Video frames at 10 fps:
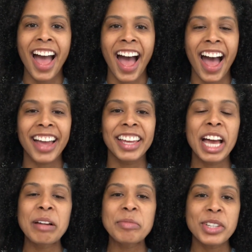Hi,
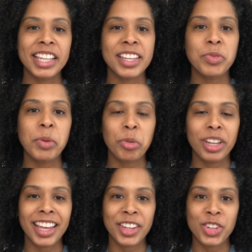I'm Jean Esmer,
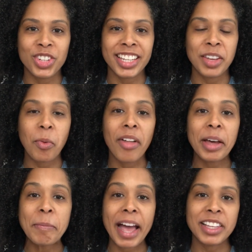Prenatal Yini.
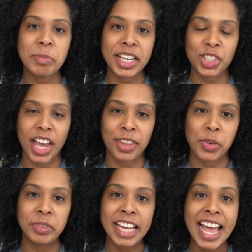Welcome back to my channel.
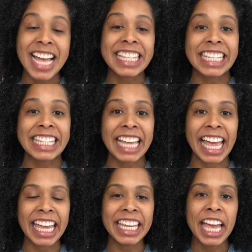
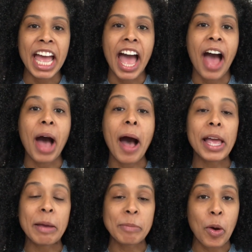Today, I
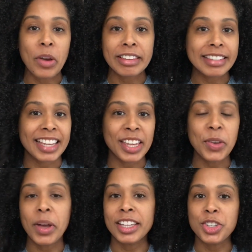am going to take you
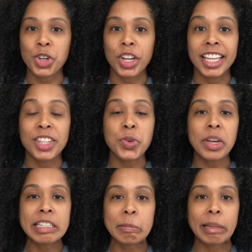on a journey to
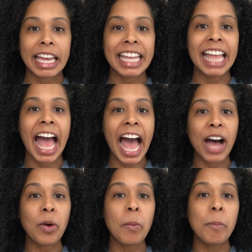explain
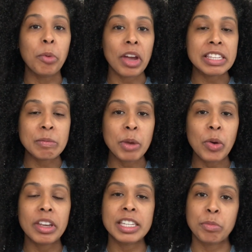how breast
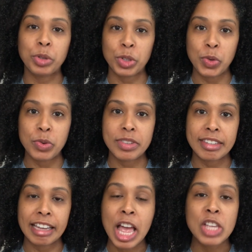milk is produced.
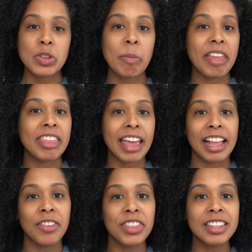So by the end
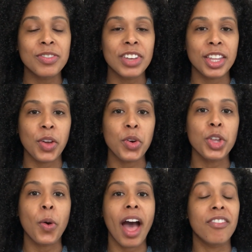of this video,
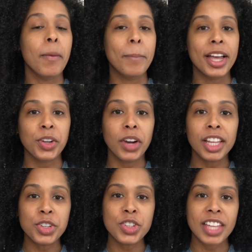you'll have a better
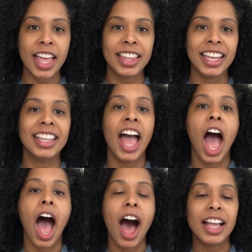understanding
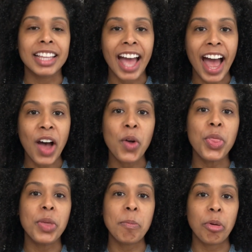on how
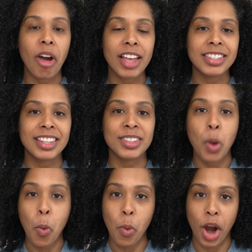the process
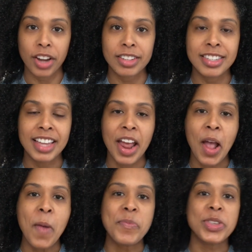works.
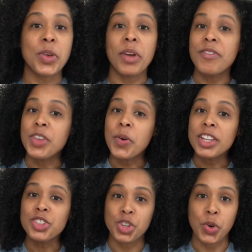So if you
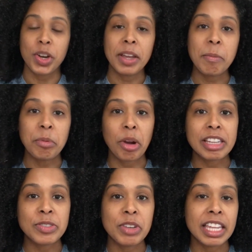enjoy
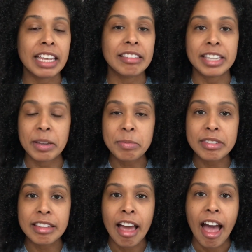breastfeeding
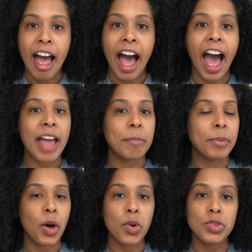tips, I
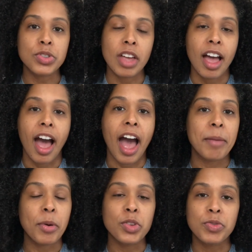post I
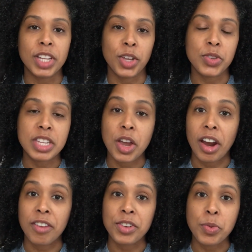post videos here
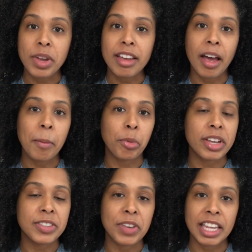every week on
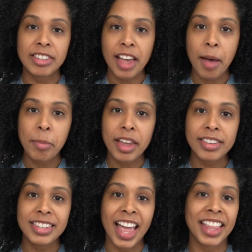breastfeeding
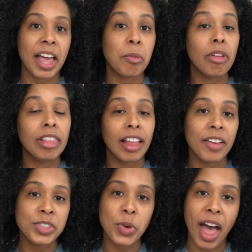topics, and I would
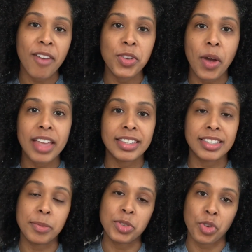love to have you as a
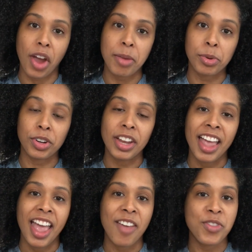subscriber
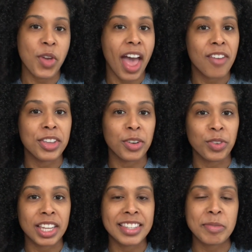if you haven't
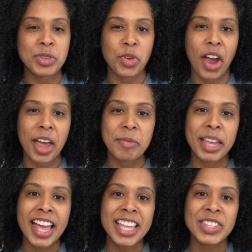already subscribed.
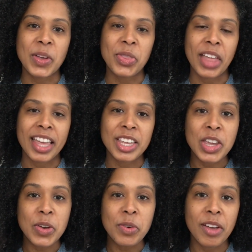So thank
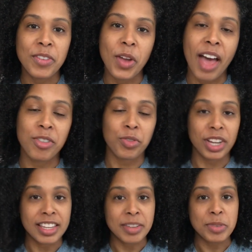you if you have
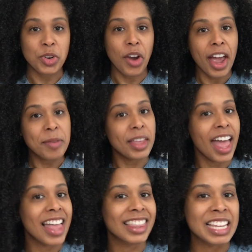already subscribed,
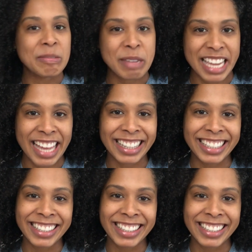and let's begin.